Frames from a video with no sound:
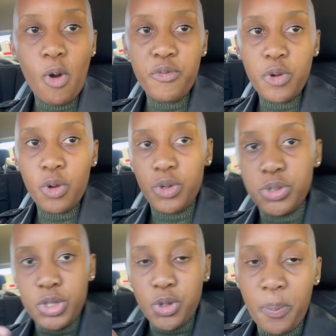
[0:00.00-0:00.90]
for
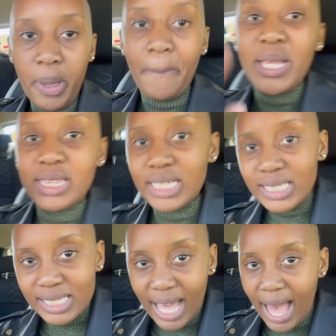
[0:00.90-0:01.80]
grocery shopping but
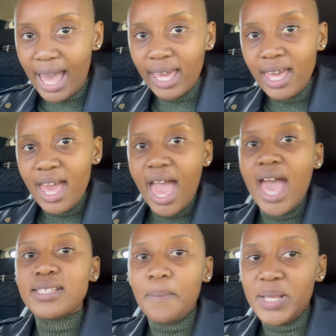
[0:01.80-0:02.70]
this guy
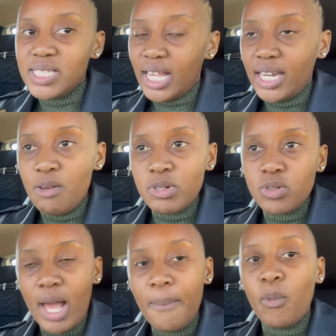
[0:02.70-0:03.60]
has a meeting and he wants to
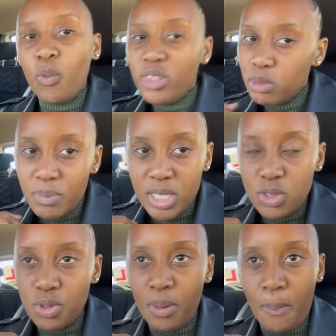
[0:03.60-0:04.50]
come with me
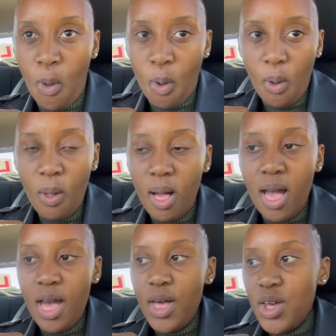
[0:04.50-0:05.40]
to the mall
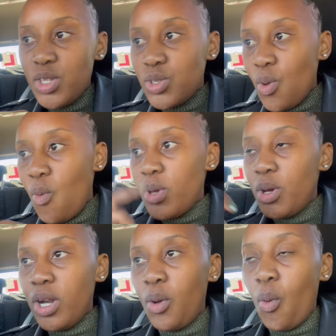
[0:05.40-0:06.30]
so we're
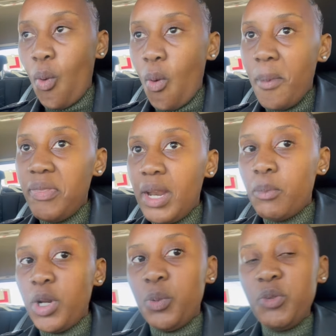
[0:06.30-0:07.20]
gonna go home and then i'm
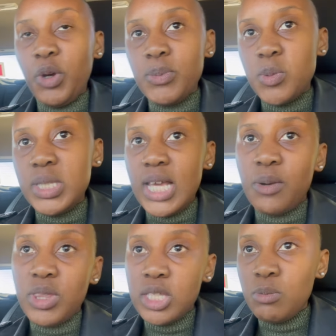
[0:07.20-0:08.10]
gonna wait for him to be done
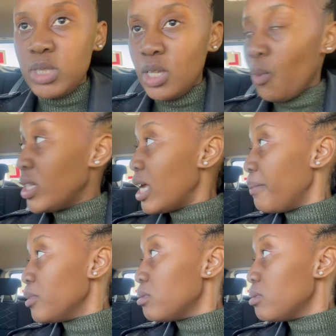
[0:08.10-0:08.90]
with his meeting what time